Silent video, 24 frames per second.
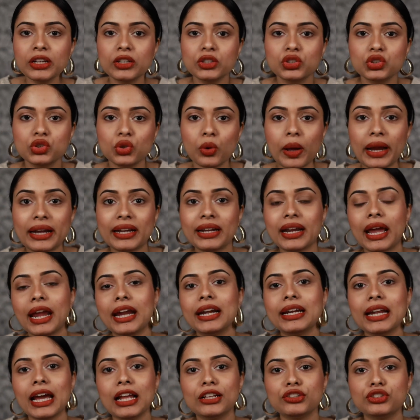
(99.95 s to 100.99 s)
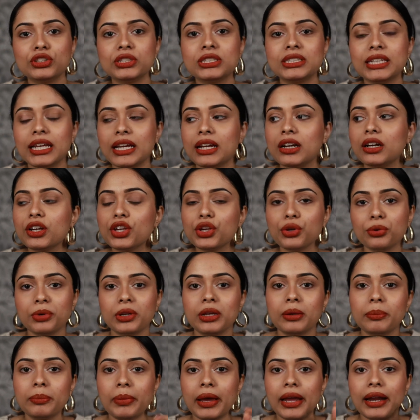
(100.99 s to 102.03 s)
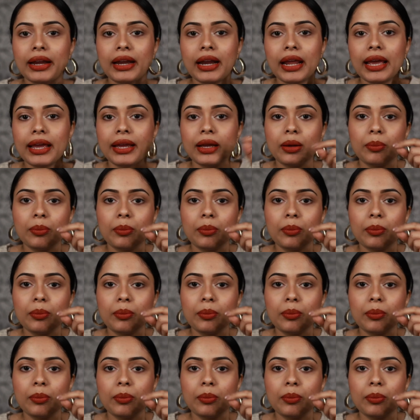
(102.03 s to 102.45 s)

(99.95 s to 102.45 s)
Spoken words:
So at night I'll just take a Q-tip and